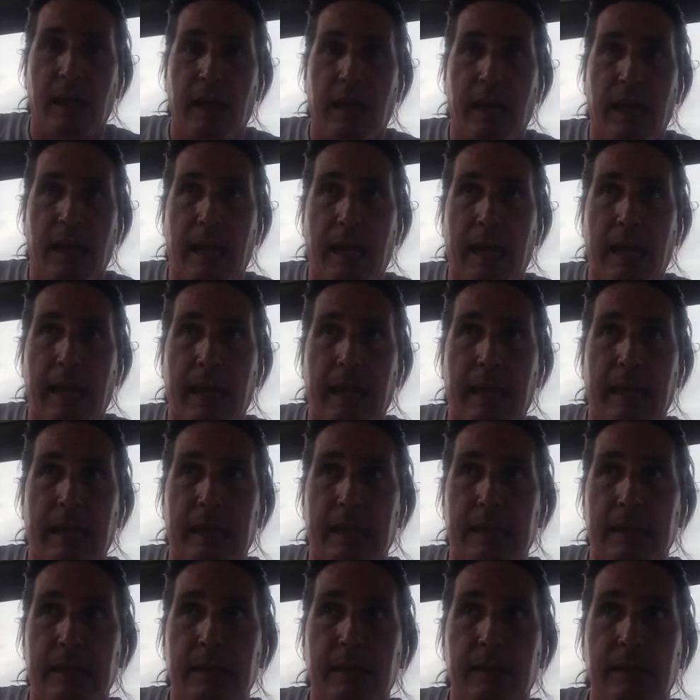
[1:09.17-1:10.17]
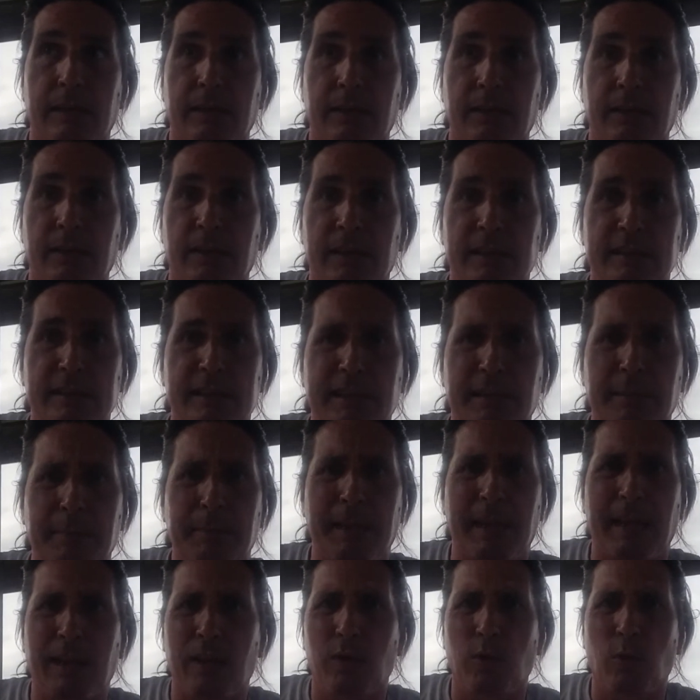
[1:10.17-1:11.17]
And then she can be
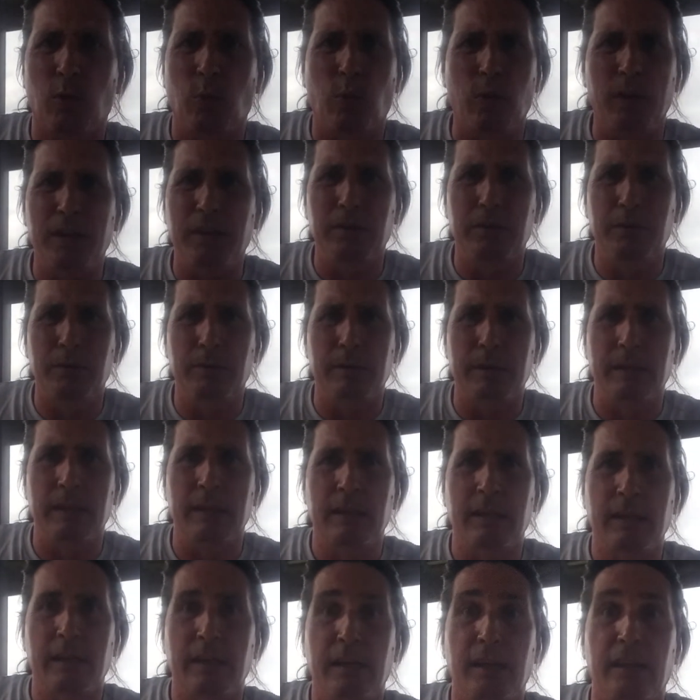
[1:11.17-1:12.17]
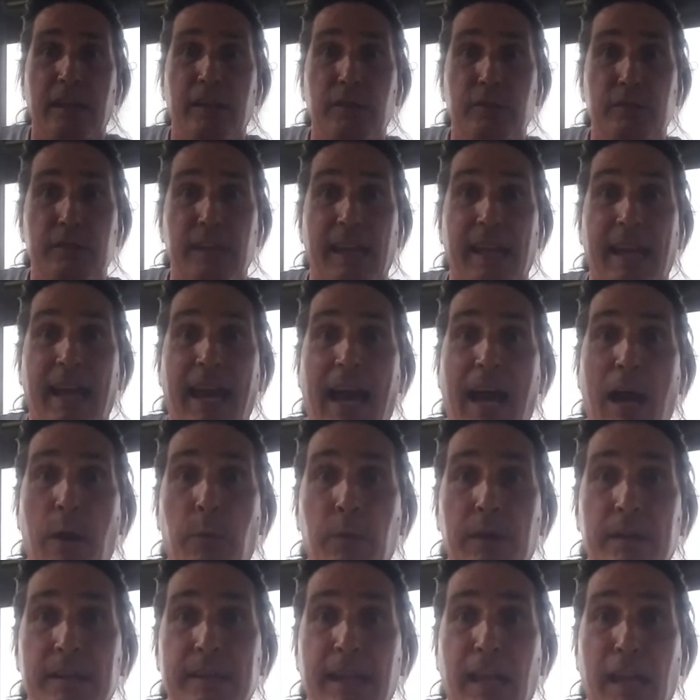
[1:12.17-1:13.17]
like, what are you doing? And you say, I
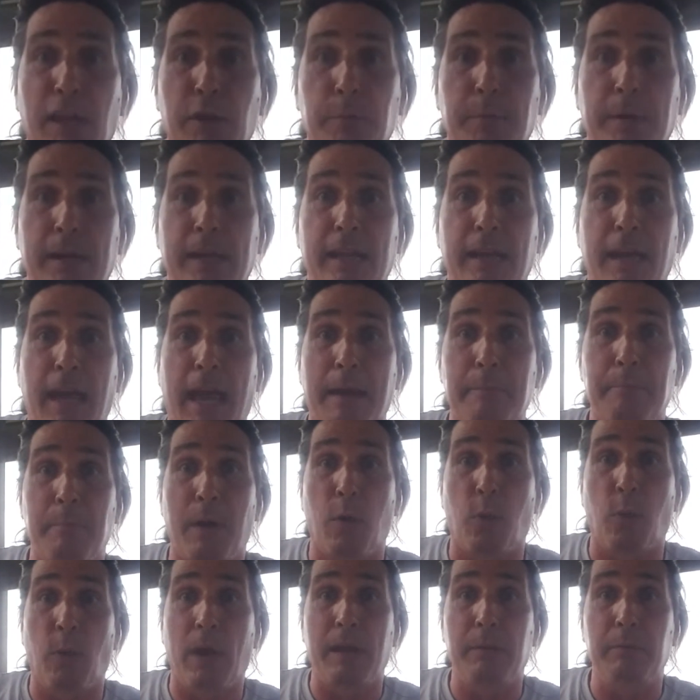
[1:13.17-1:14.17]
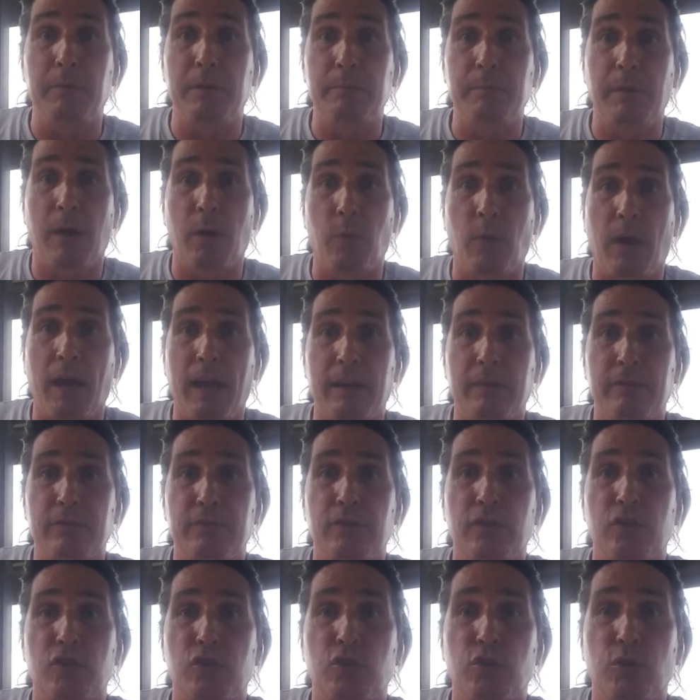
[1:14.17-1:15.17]
want to tell everybody I had my way with my wife
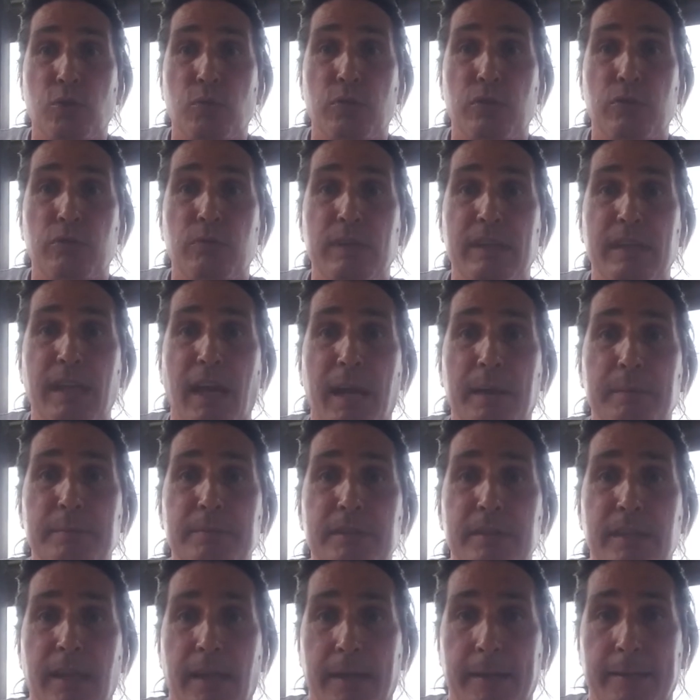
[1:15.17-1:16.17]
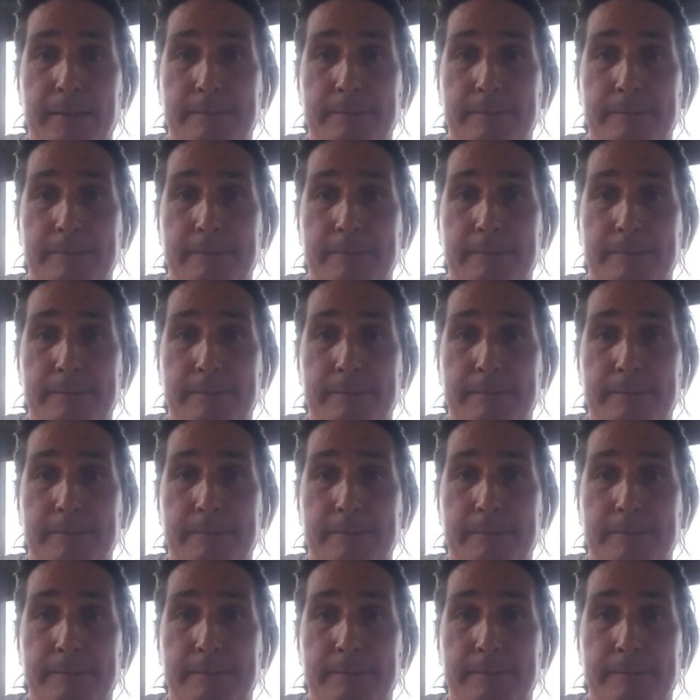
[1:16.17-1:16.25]
2 or 3 times a day.